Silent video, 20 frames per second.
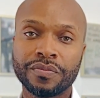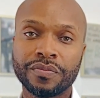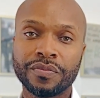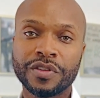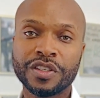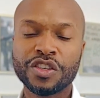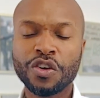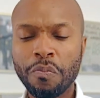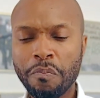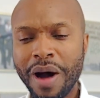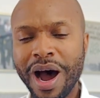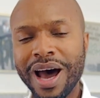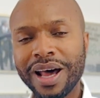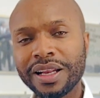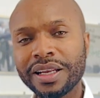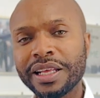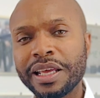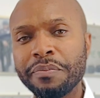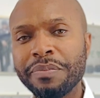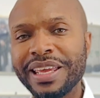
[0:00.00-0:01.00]
So
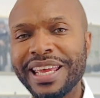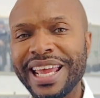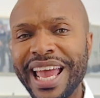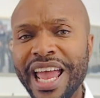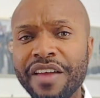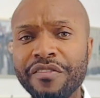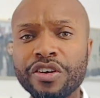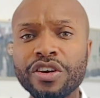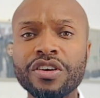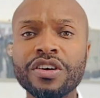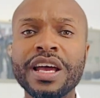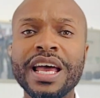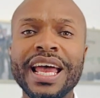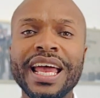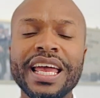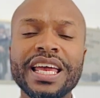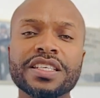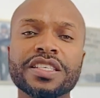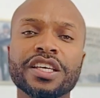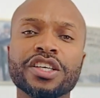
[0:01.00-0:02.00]
modeling behavior
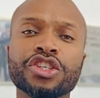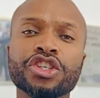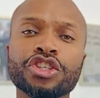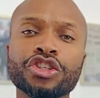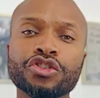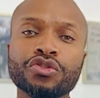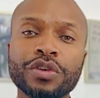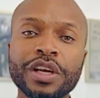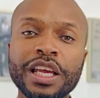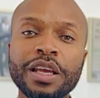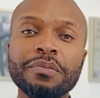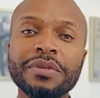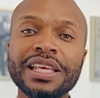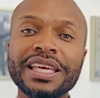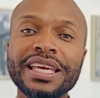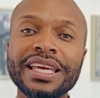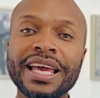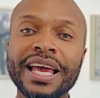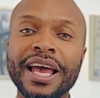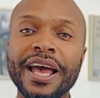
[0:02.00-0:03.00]
is
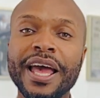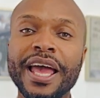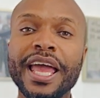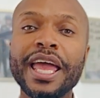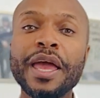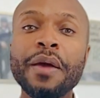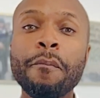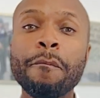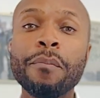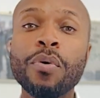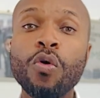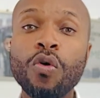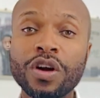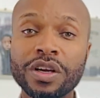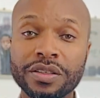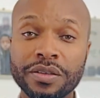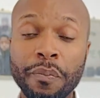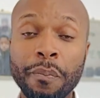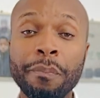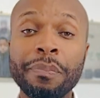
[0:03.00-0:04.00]
extremely
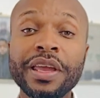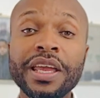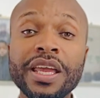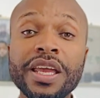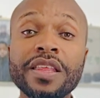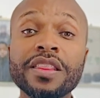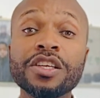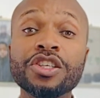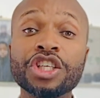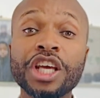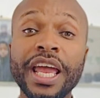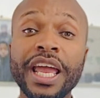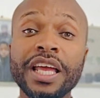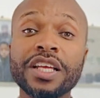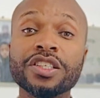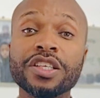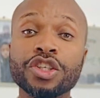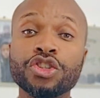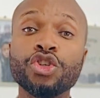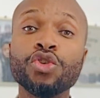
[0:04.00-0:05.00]
important. Be the
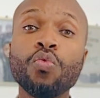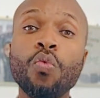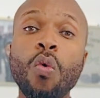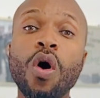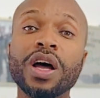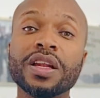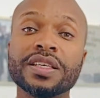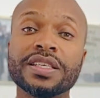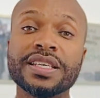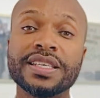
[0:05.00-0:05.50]
change that you want to